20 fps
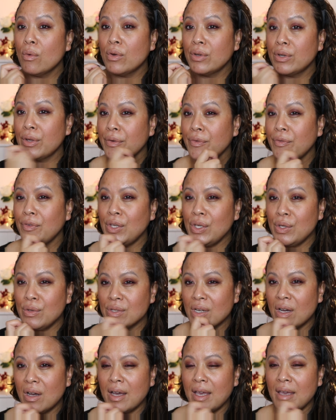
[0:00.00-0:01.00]
on a few
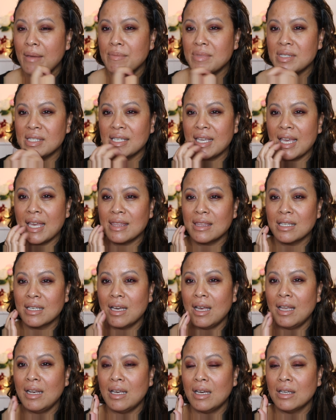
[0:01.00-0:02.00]
times to get the
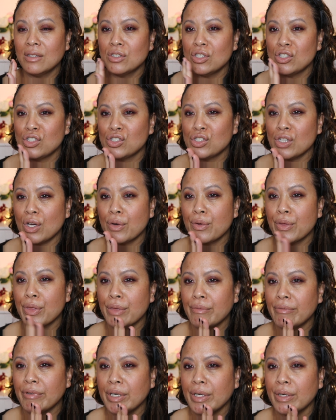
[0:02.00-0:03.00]
colour to show
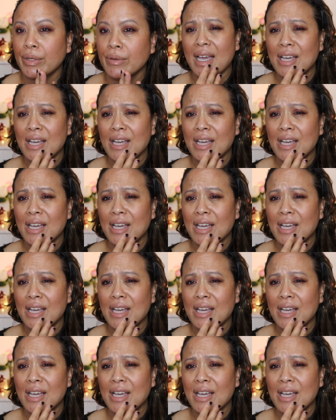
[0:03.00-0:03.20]
through.